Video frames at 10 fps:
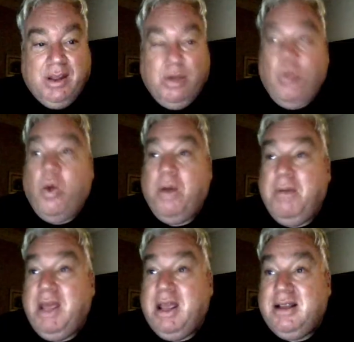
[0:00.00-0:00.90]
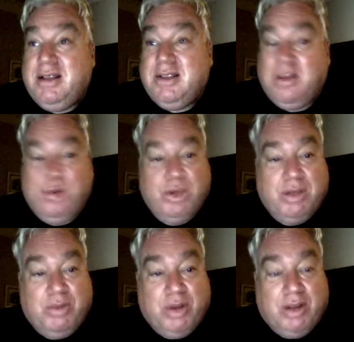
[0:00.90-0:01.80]
What makes a
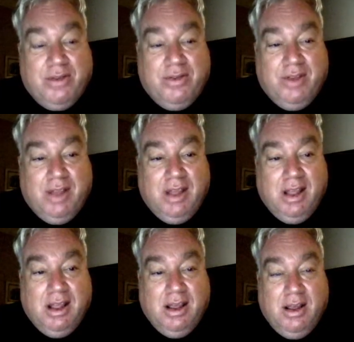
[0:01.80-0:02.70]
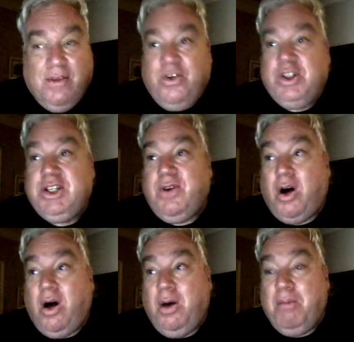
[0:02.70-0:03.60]
brilliant brief? First of
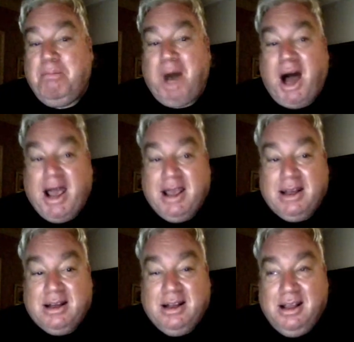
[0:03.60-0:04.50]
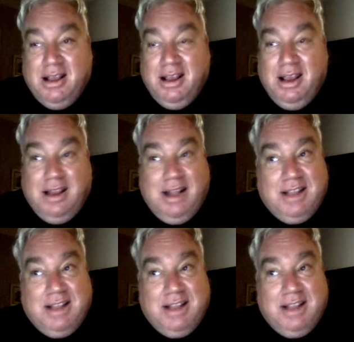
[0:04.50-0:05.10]
all, buy-in. And that